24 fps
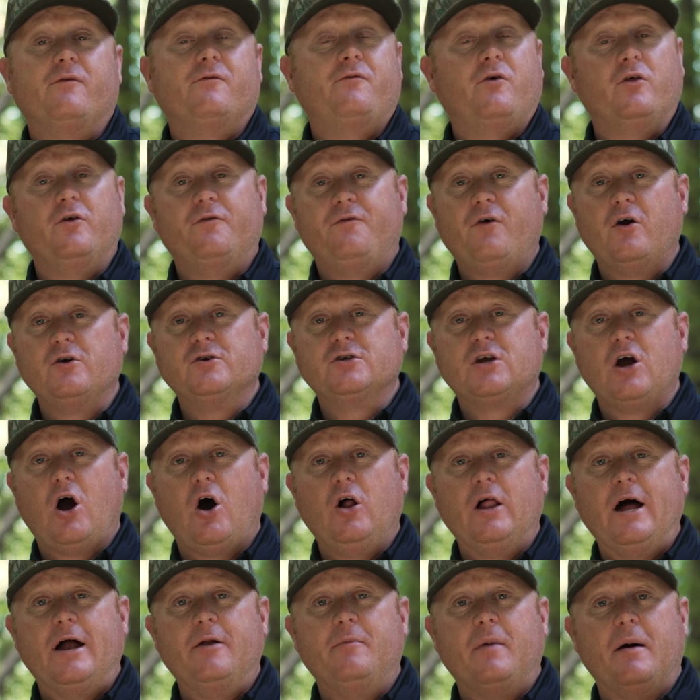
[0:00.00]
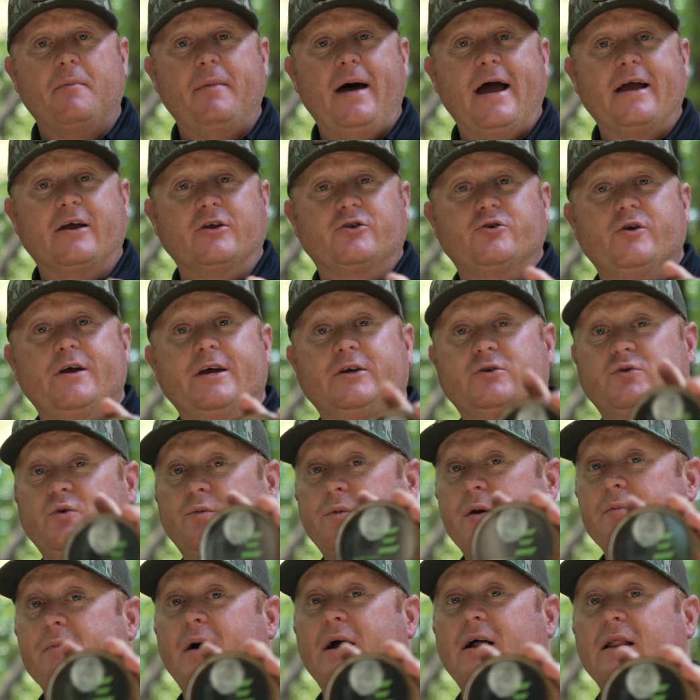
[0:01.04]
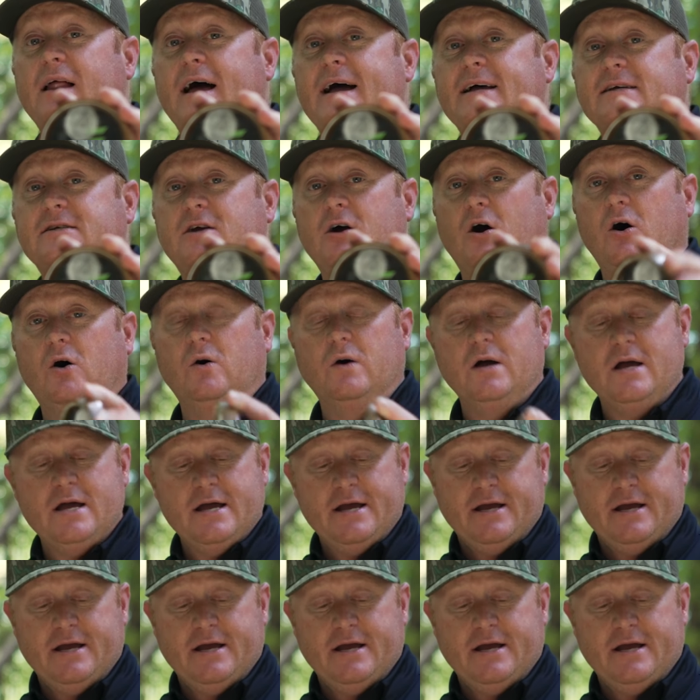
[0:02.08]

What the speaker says: For the first call out of my bag of tricks would be my glass call.